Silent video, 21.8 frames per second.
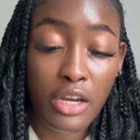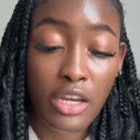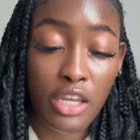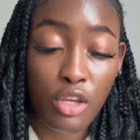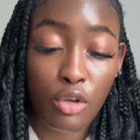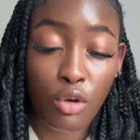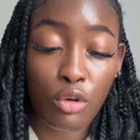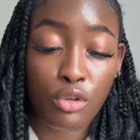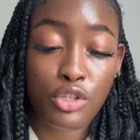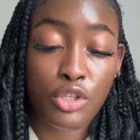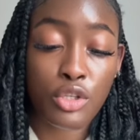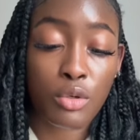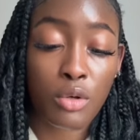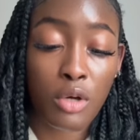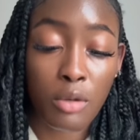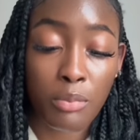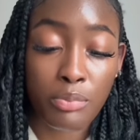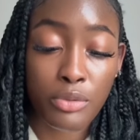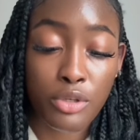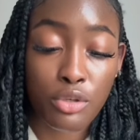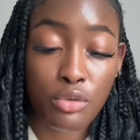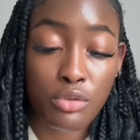he also
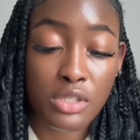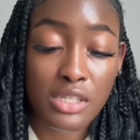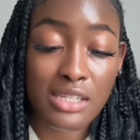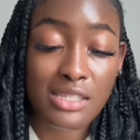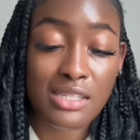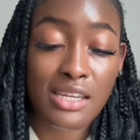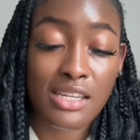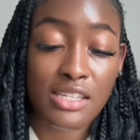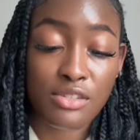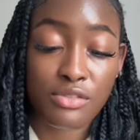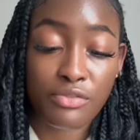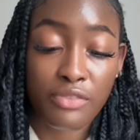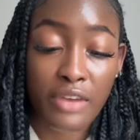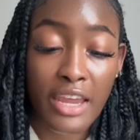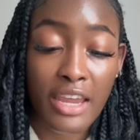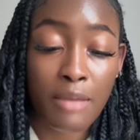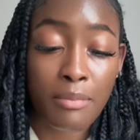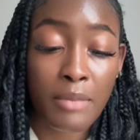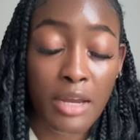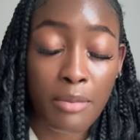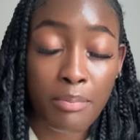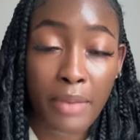abuses his
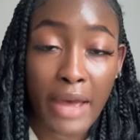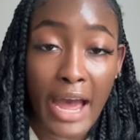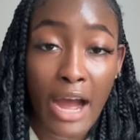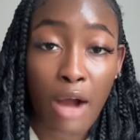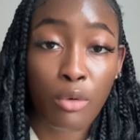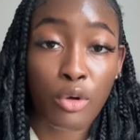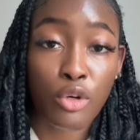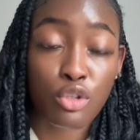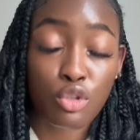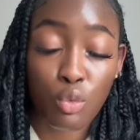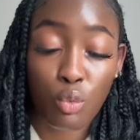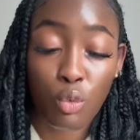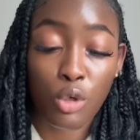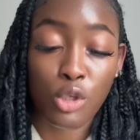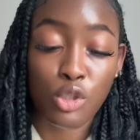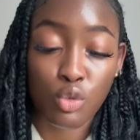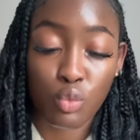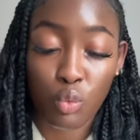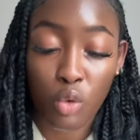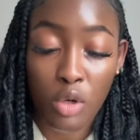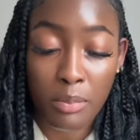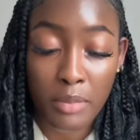fame and power towards
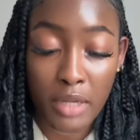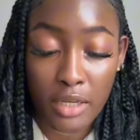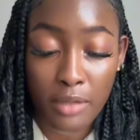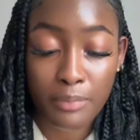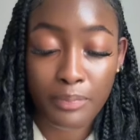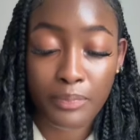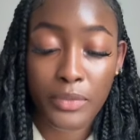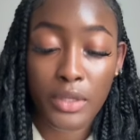women.